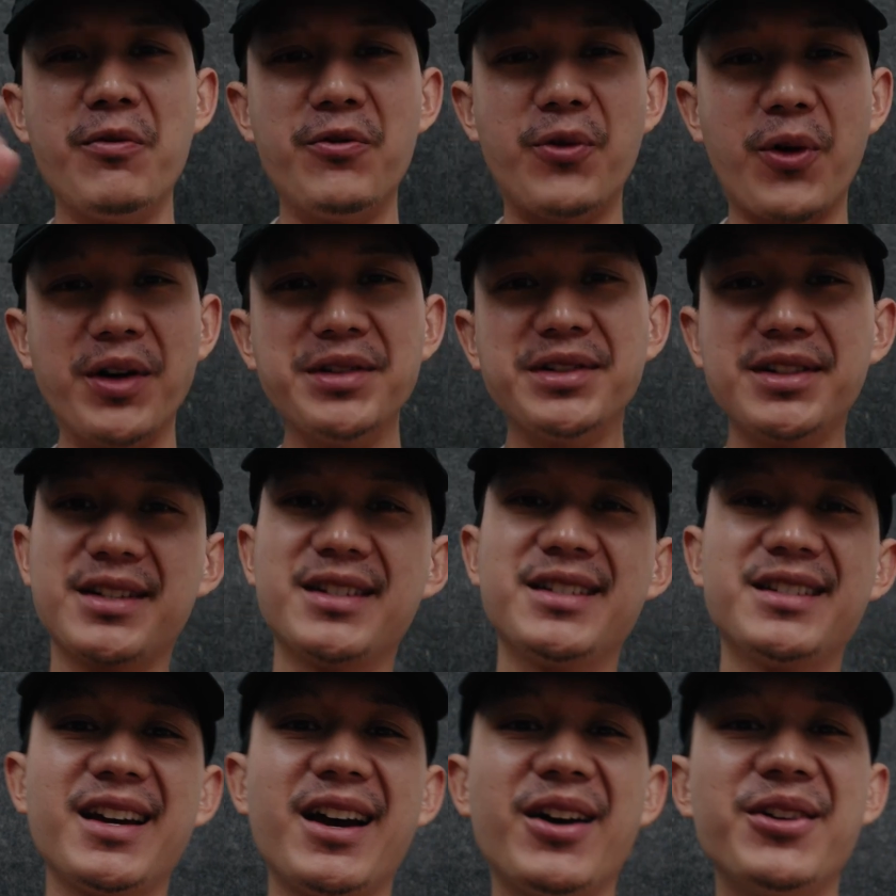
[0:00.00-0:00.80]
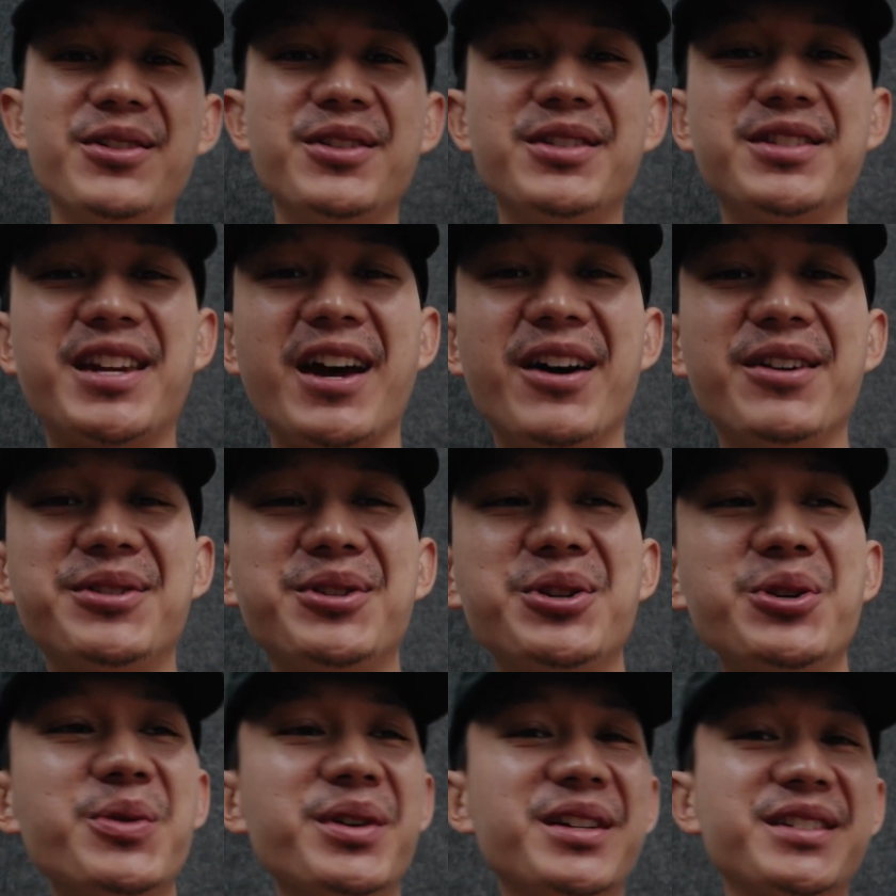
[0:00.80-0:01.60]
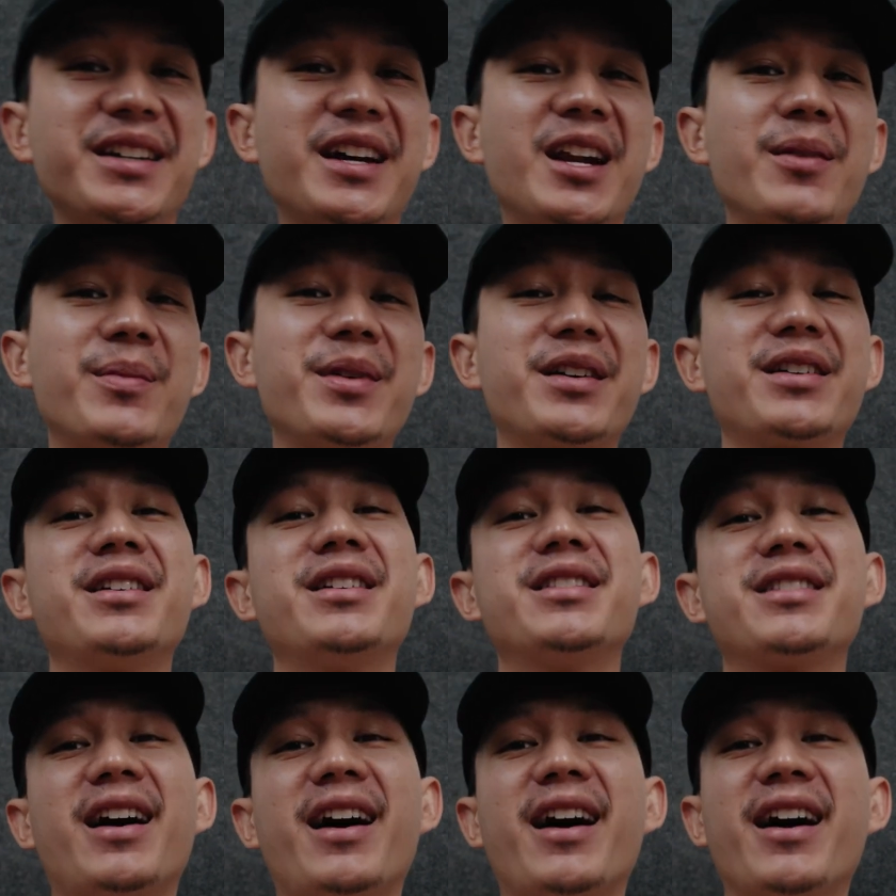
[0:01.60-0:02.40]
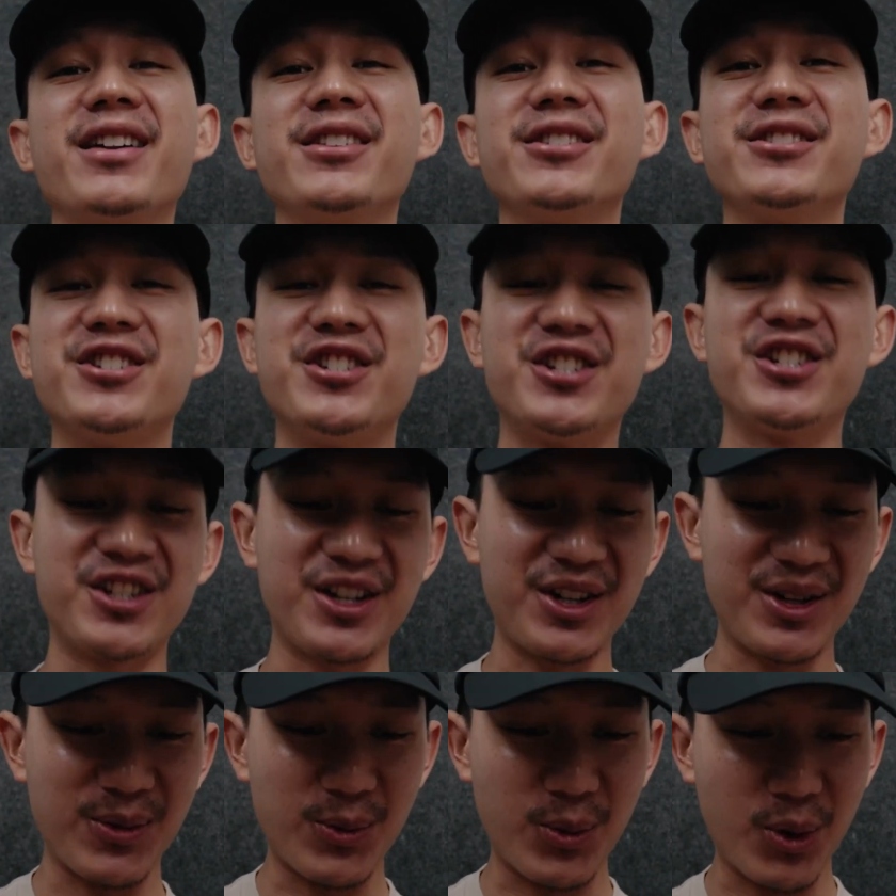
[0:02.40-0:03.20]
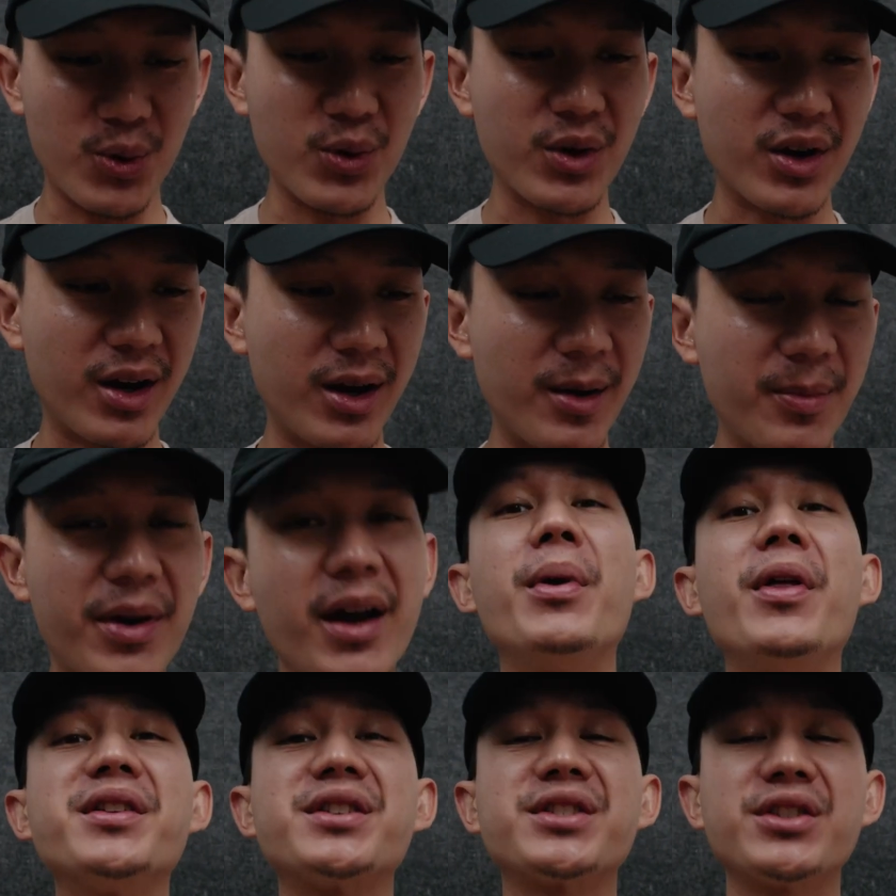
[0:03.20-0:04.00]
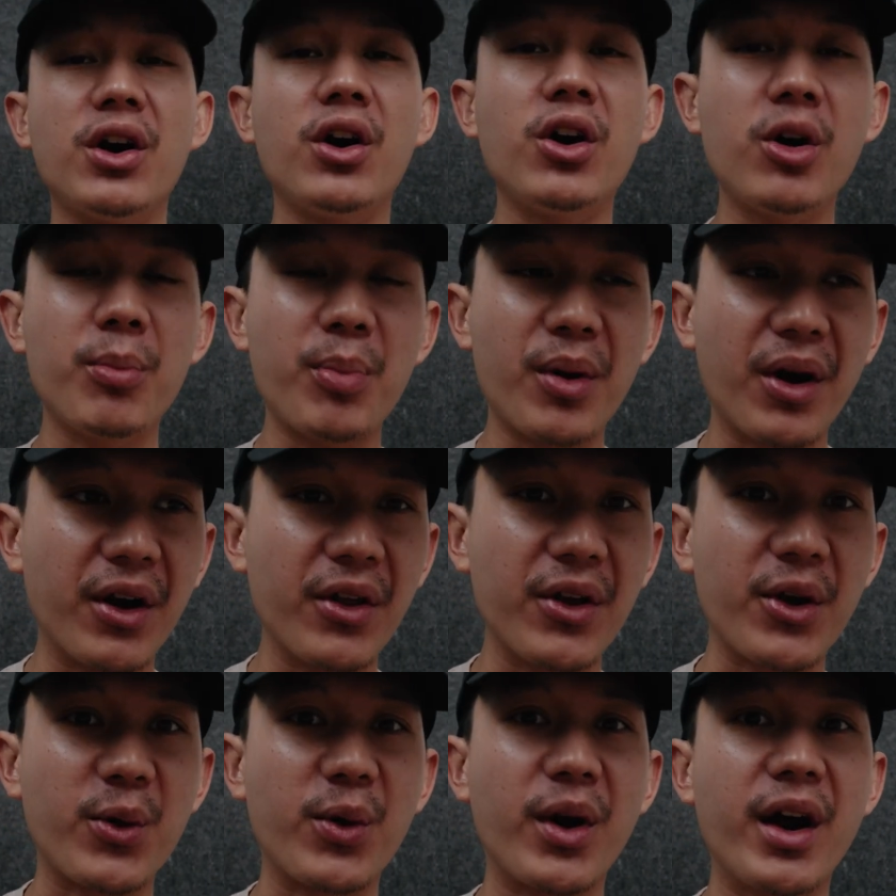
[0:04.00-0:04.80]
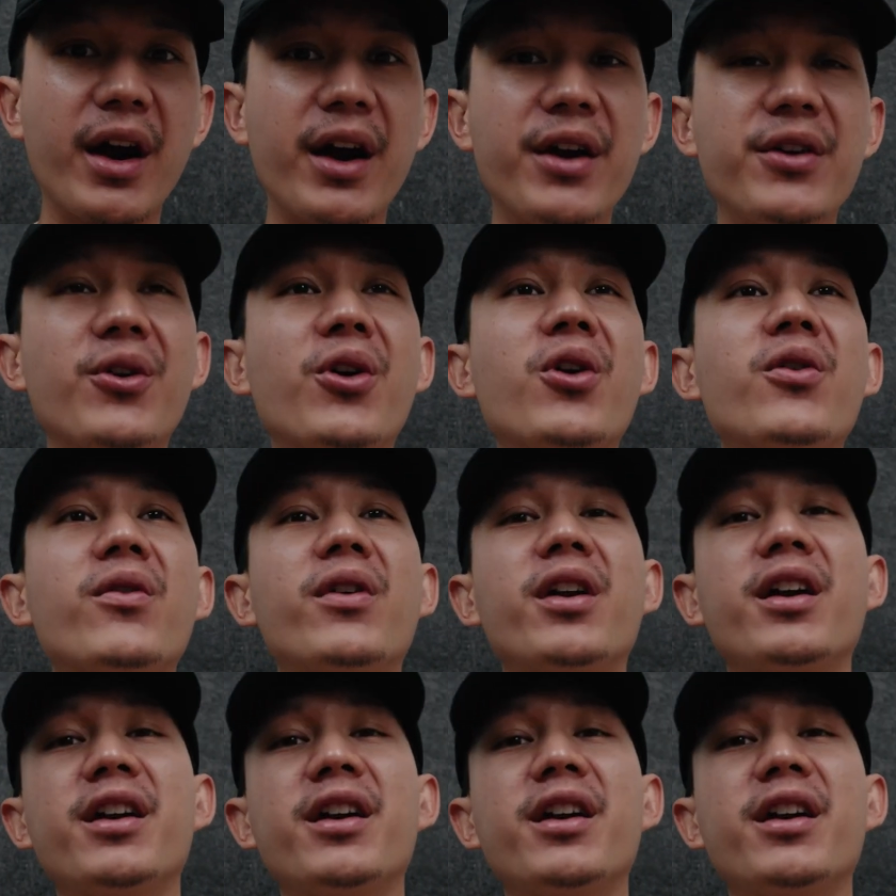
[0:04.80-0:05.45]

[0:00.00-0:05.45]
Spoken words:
Voice doesn't sound too excited because I legit woke up. But this is all part of the grind over